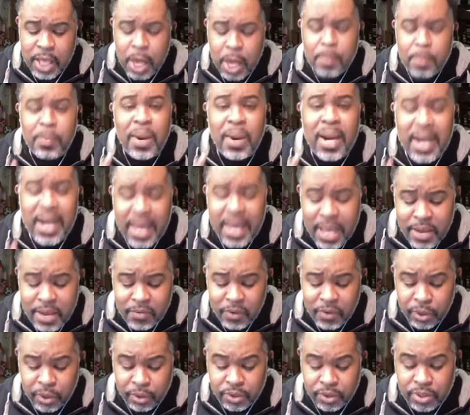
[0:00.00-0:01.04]

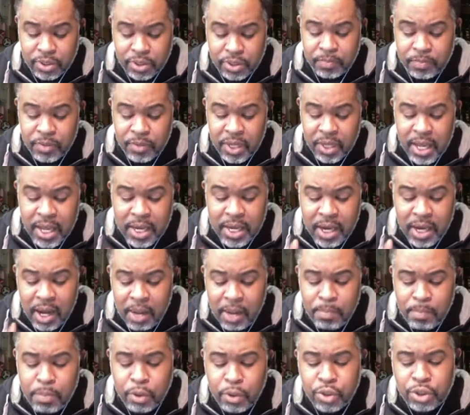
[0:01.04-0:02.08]
believers in
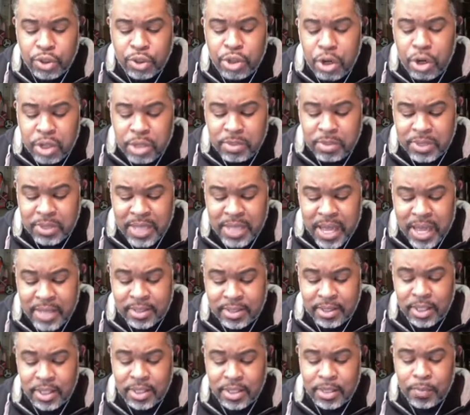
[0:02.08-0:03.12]
humble
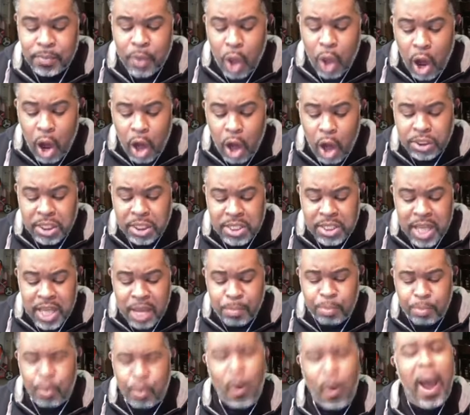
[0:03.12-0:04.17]
circumstances ought to
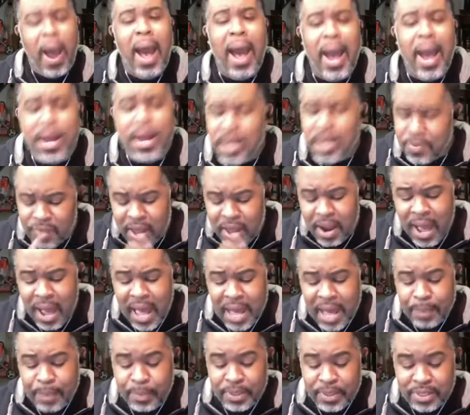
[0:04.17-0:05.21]
take pride in their
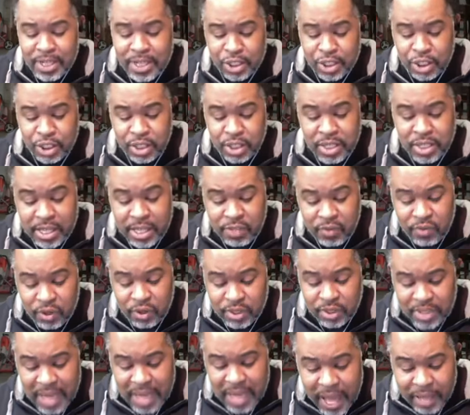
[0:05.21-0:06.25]
high position. That's
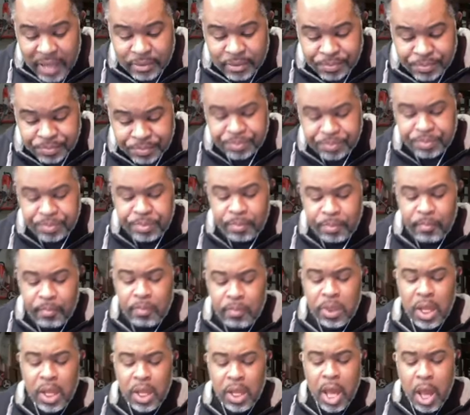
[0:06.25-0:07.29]
verse 9.
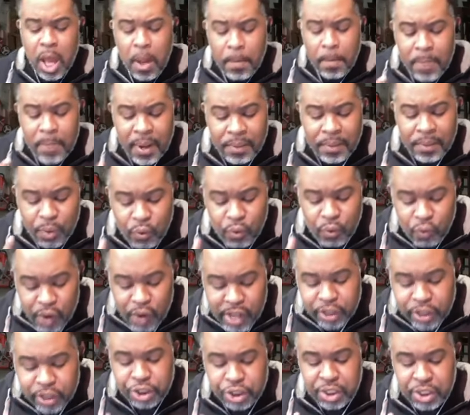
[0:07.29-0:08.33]
But the
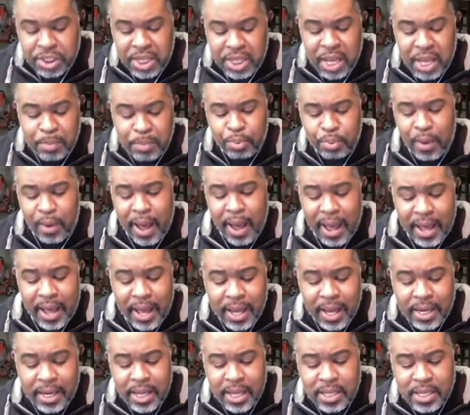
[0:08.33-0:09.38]
rich should take
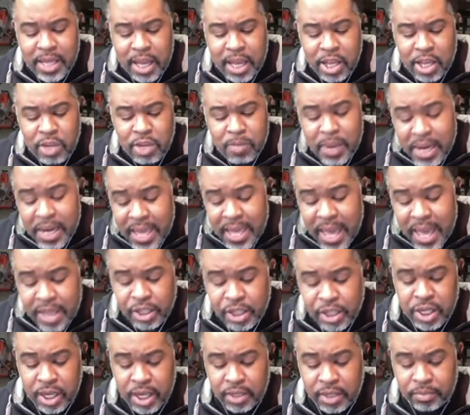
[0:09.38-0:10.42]
pride in their
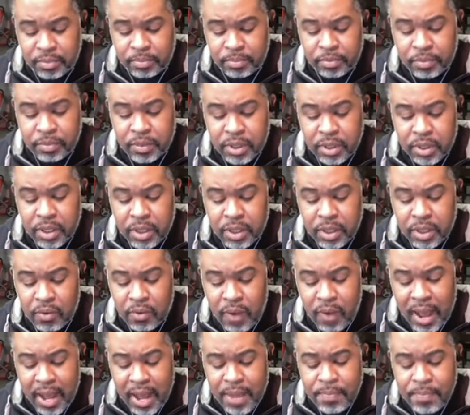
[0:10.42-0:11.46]
humiliation,
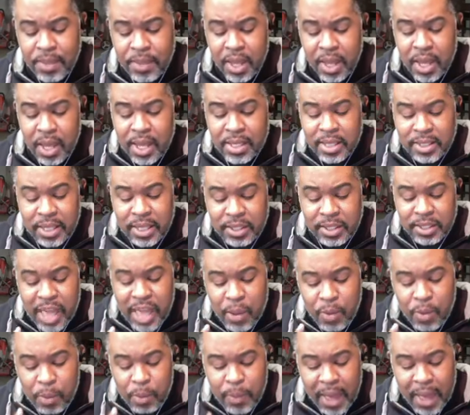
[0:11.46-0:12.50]
right? Since they
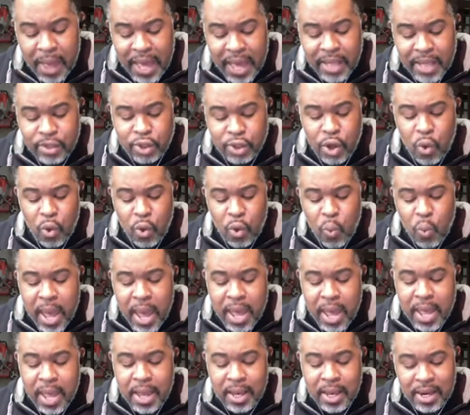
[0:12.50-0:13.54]
will pass
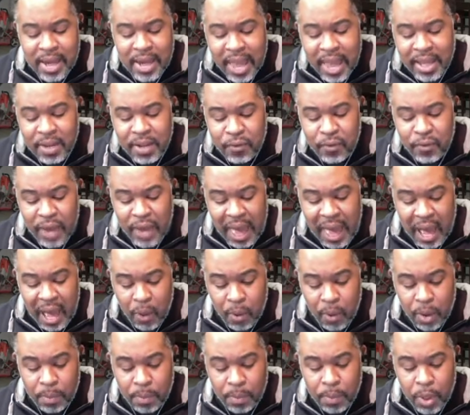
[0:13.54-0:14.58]
away like a
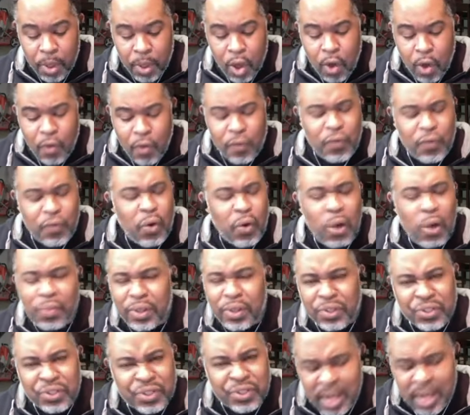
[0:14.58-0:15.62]
flower. For the
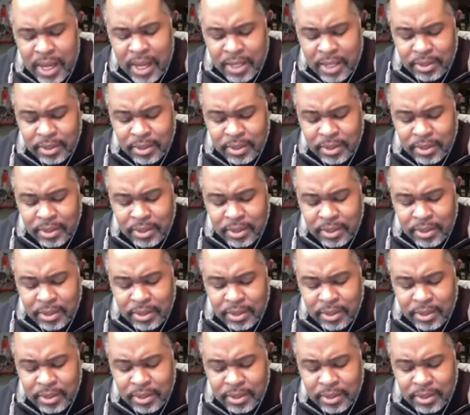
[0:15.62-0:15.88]
sun